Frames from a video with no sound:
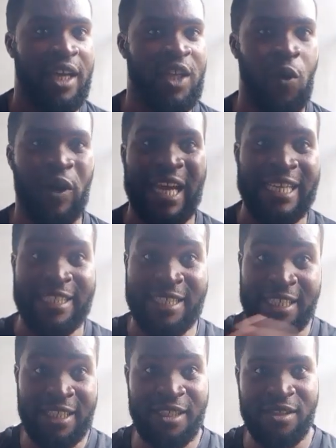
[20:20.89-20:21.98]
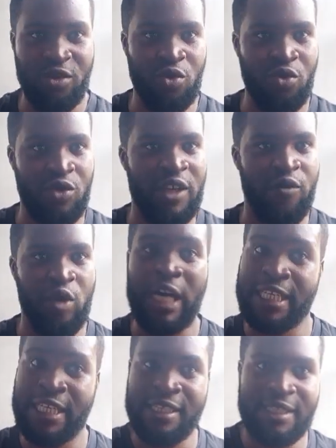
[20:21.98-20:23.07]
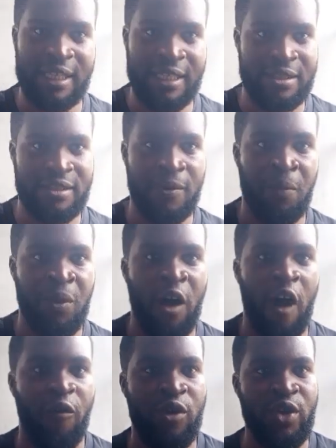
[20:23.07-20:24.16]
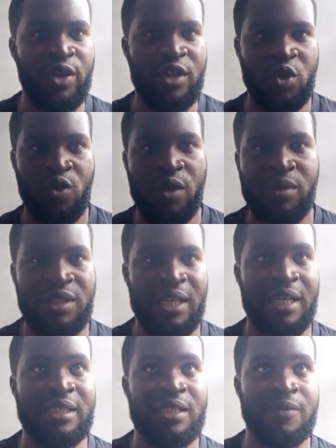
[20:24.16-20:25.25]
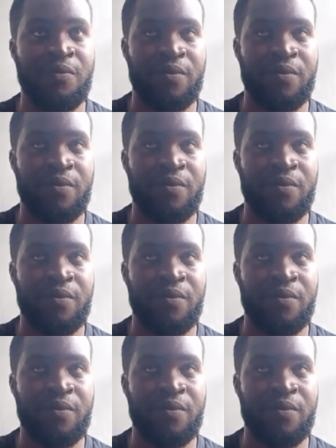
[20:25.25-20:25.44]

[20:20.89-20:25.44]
the one I did to give you an instance. For 300 square meters,